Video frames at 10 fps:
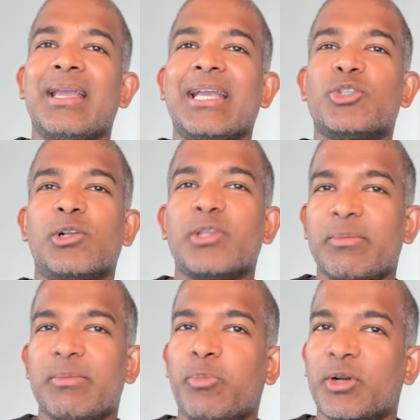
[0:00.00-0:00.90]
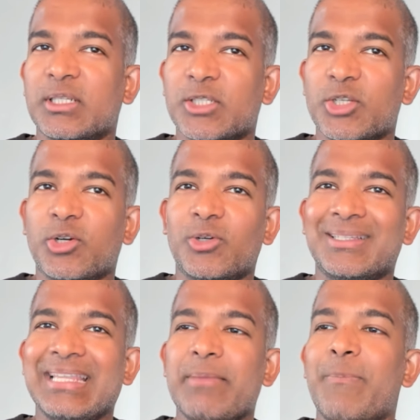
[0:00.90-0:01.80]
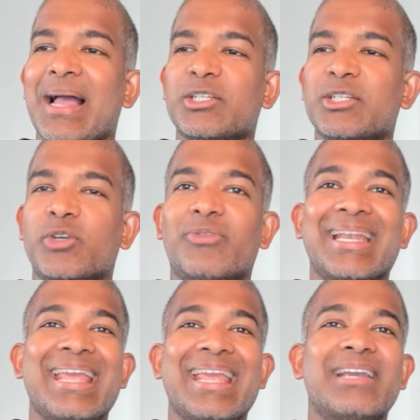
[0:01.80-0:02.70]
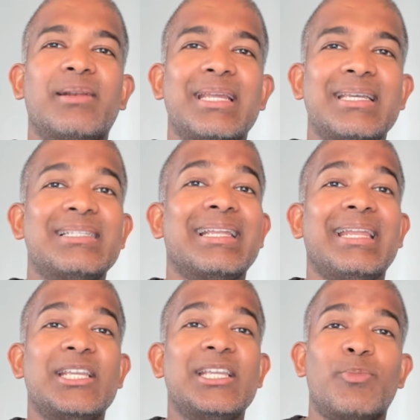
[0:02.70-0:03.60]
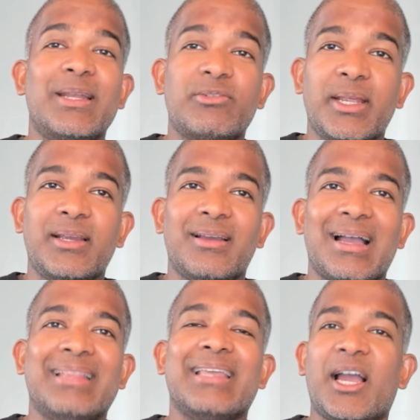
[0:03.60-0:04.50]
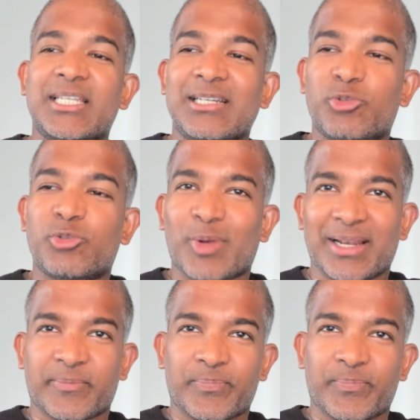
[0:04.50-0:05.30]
It's also important to note the impact of an increase in each metric and the ideal trend.